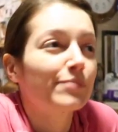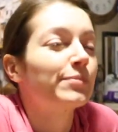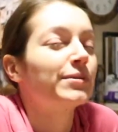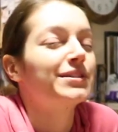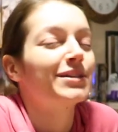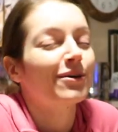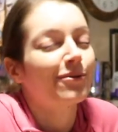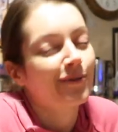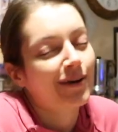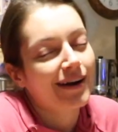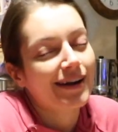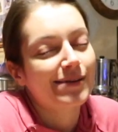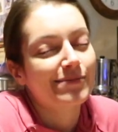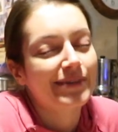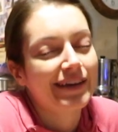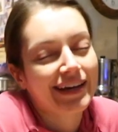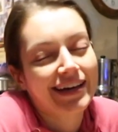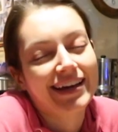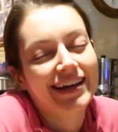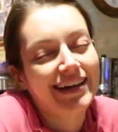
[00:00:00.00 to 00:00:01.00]
But don't worry,
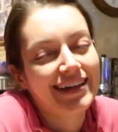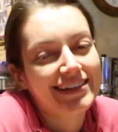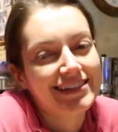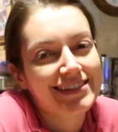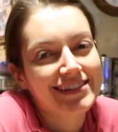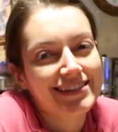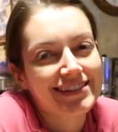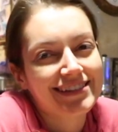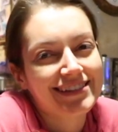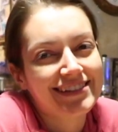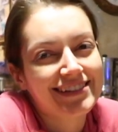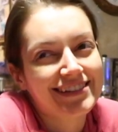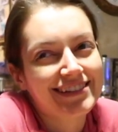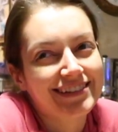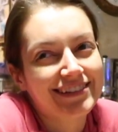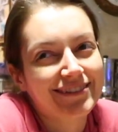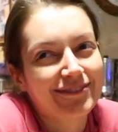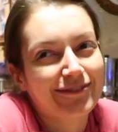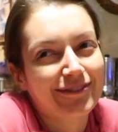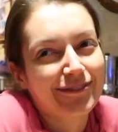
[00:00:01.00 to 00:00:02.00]
because
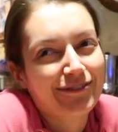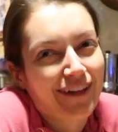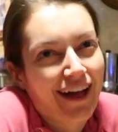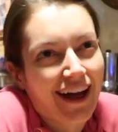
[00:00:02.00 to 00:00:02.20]
we